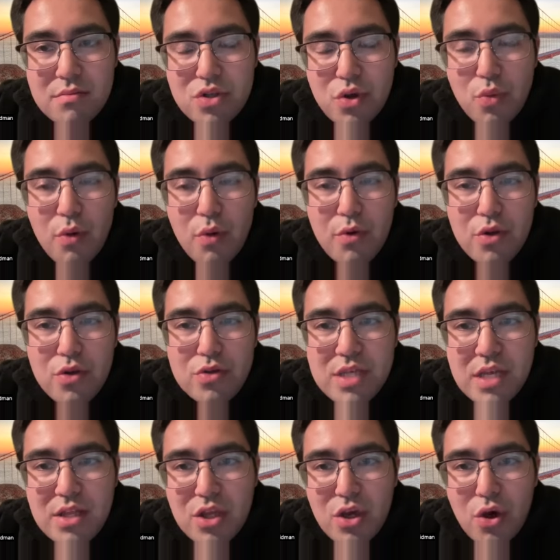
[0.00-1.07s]
so what would you
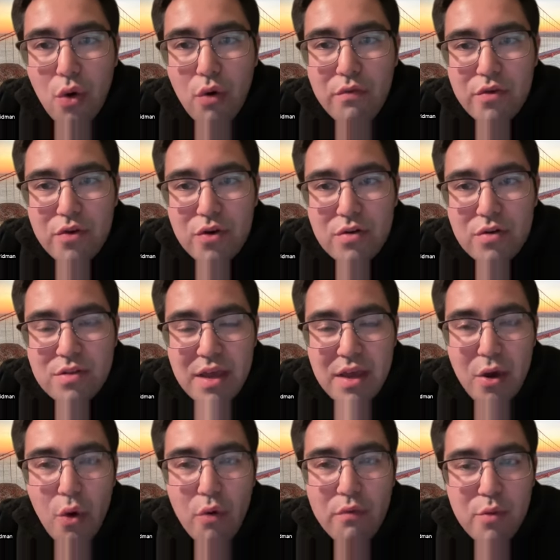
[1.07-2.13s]
said the over
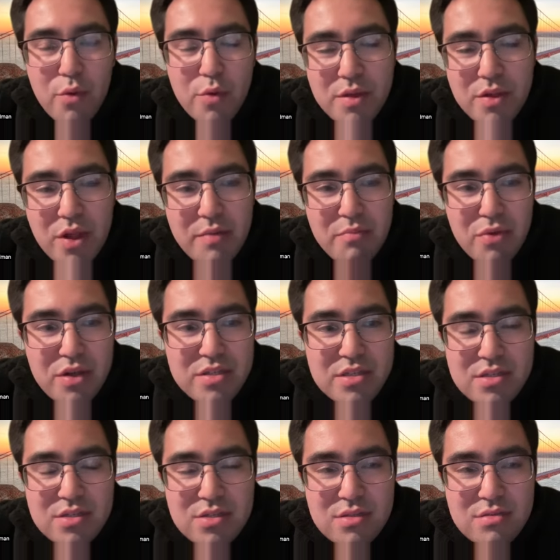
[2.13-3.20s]
like over would be like
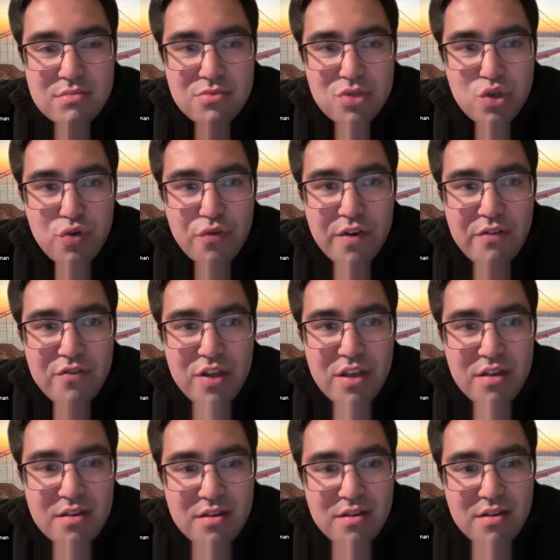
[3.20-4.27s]
plus
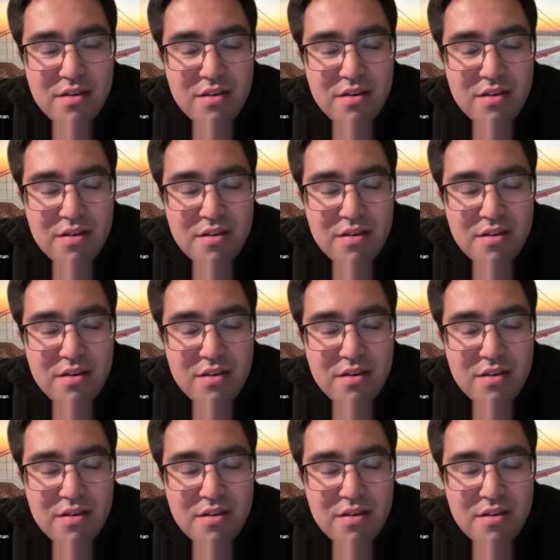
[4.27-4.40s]
250?